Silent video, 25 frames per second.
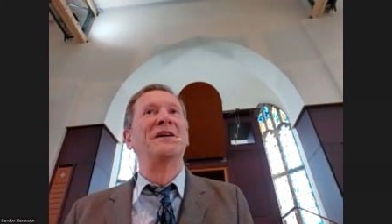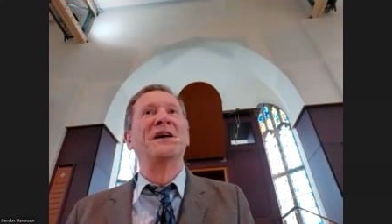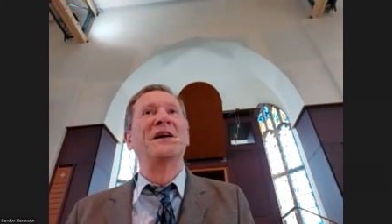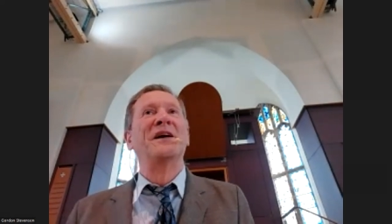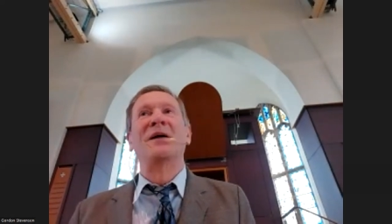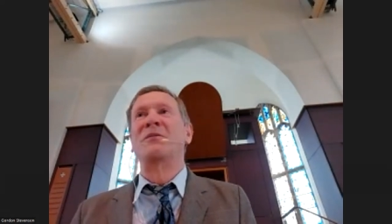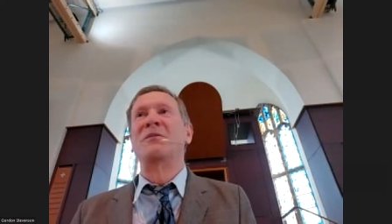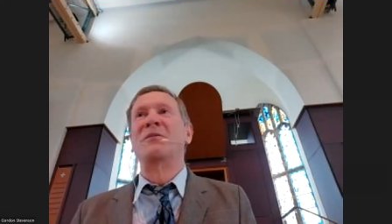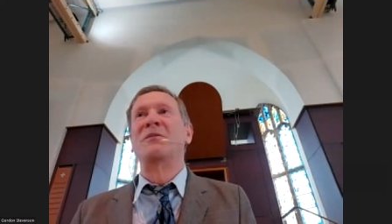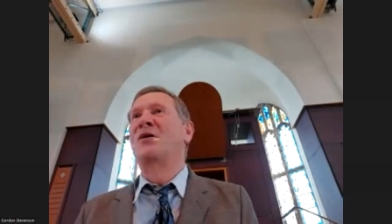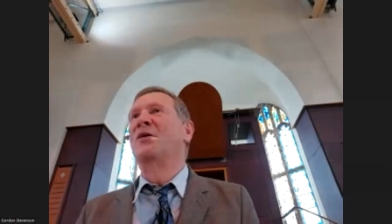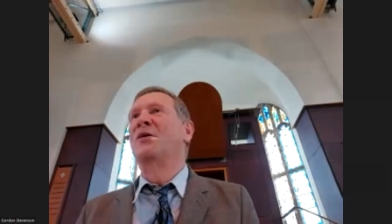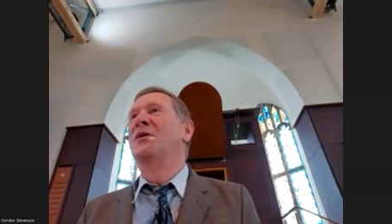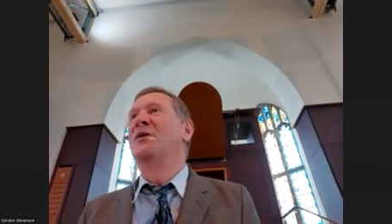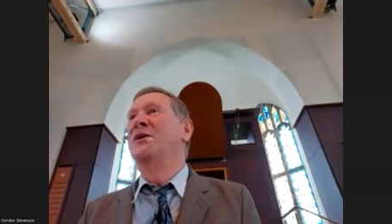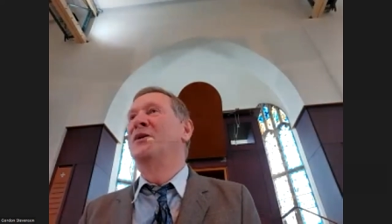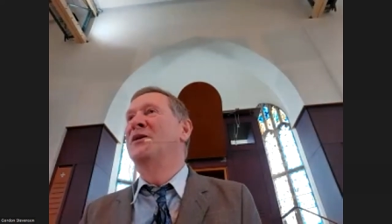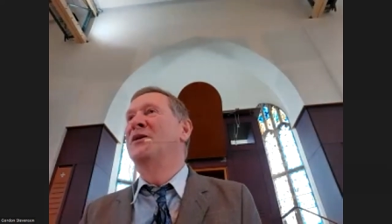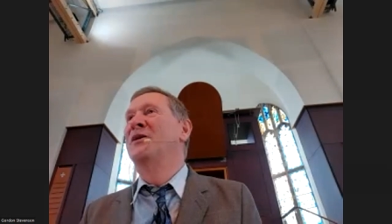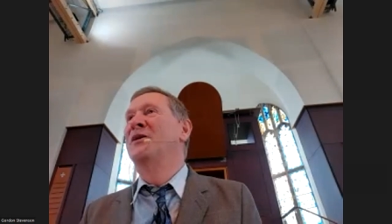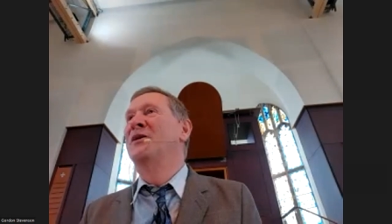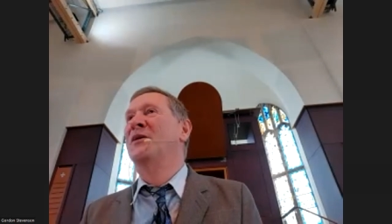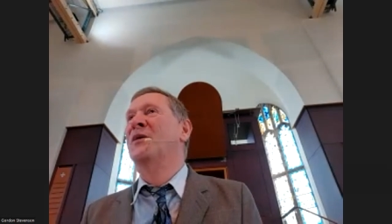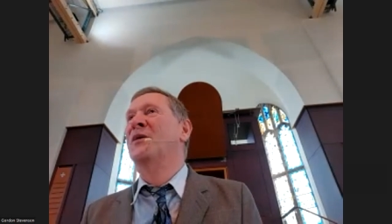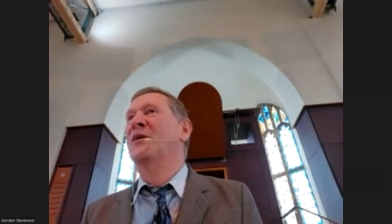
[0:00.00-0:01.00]
and I'm sure
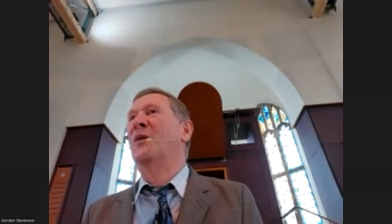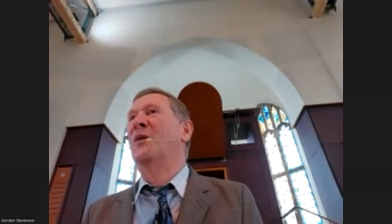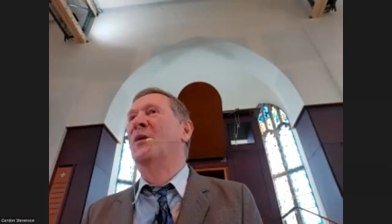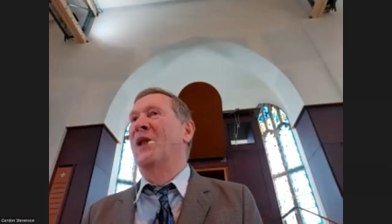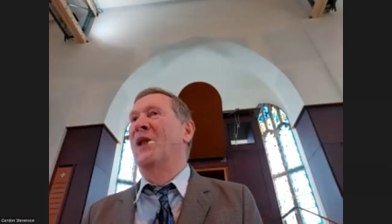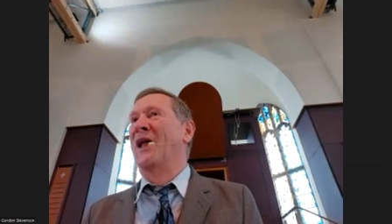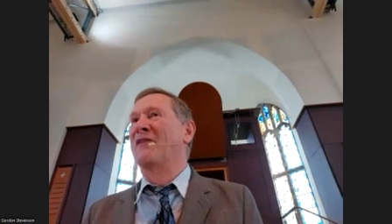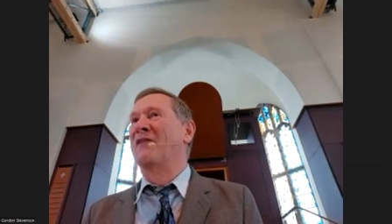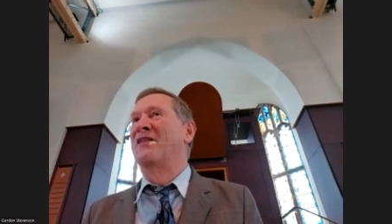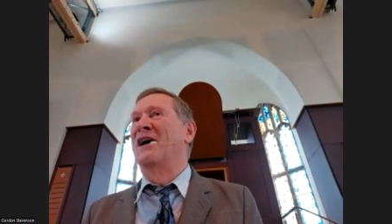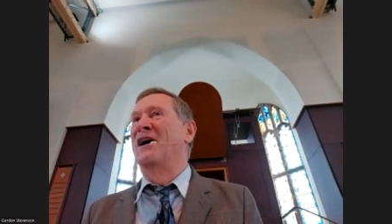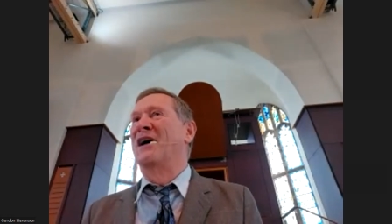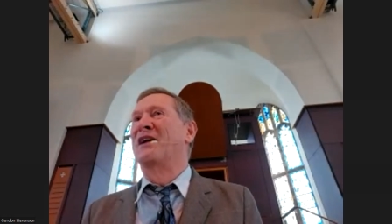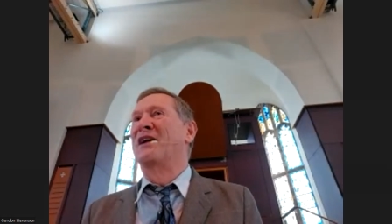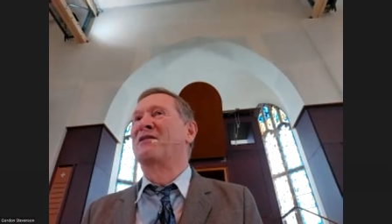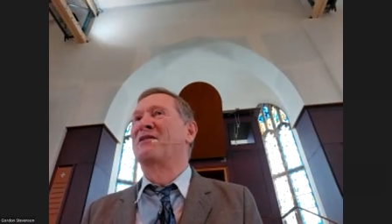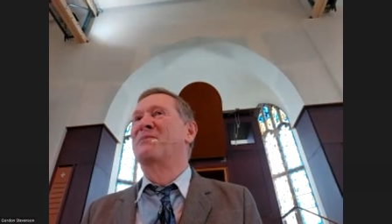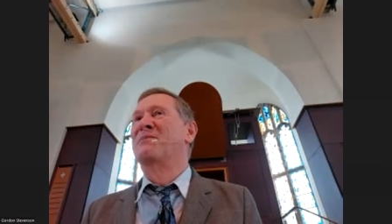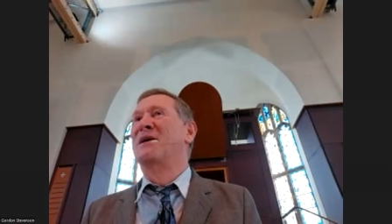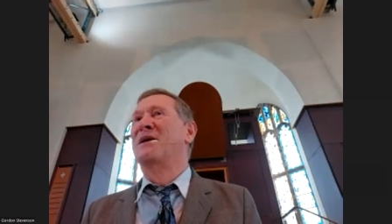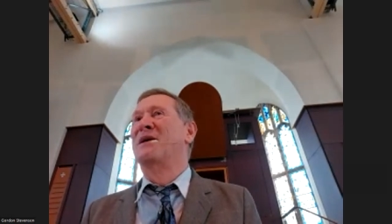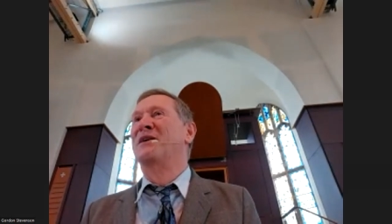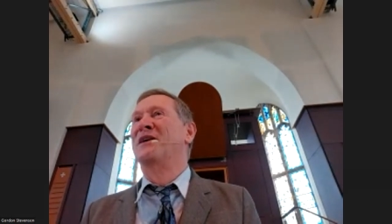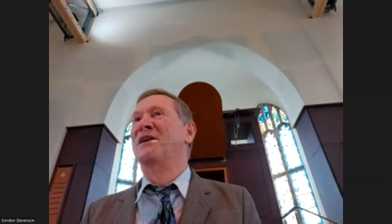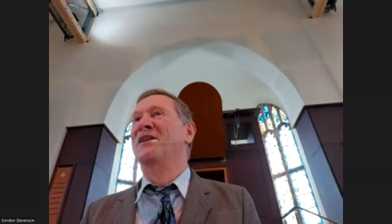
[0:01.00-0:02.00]
you all have that
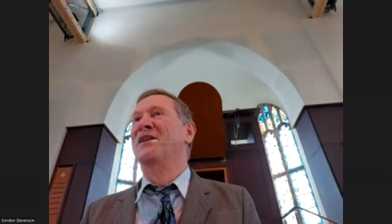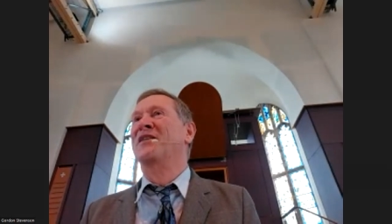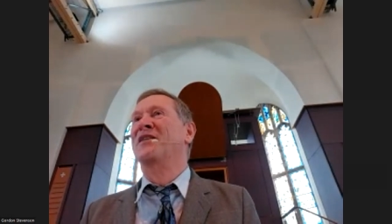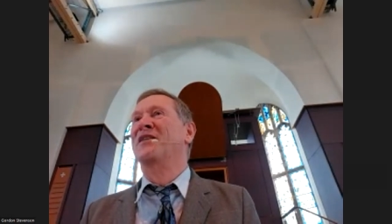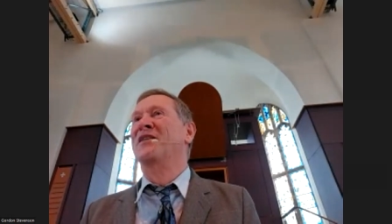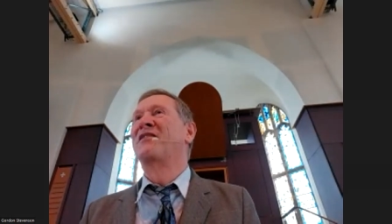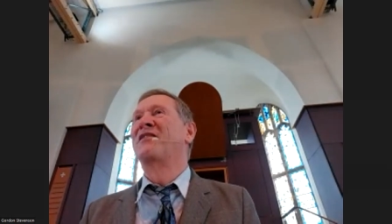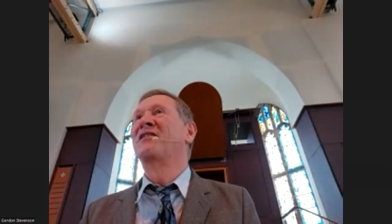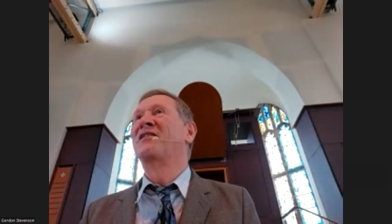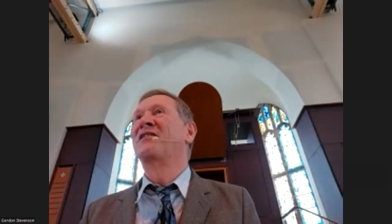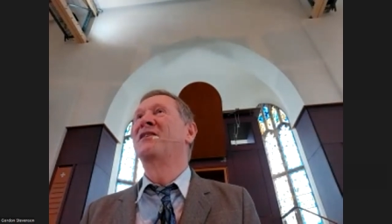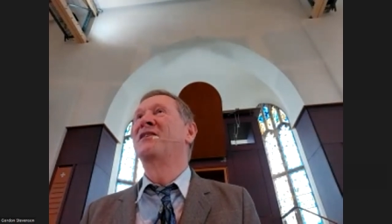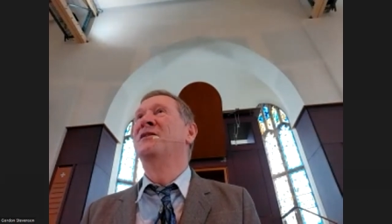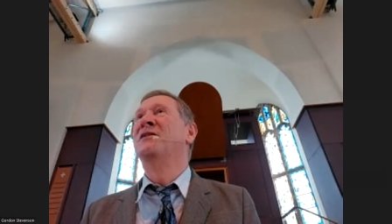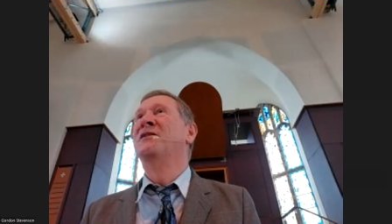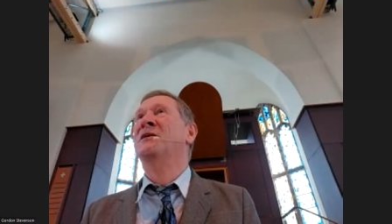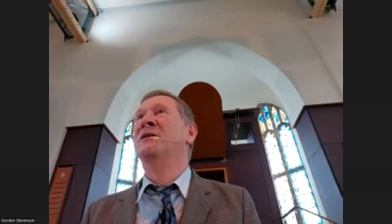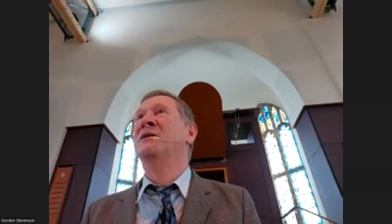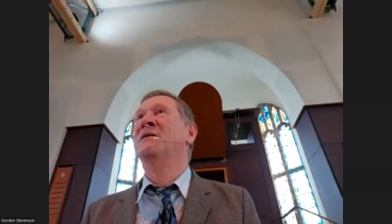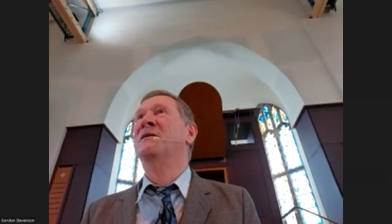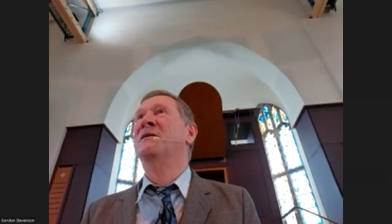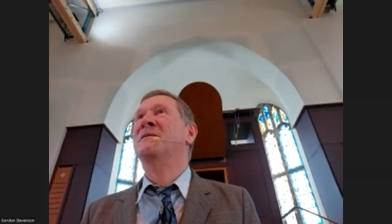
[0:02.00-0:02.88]
experience too.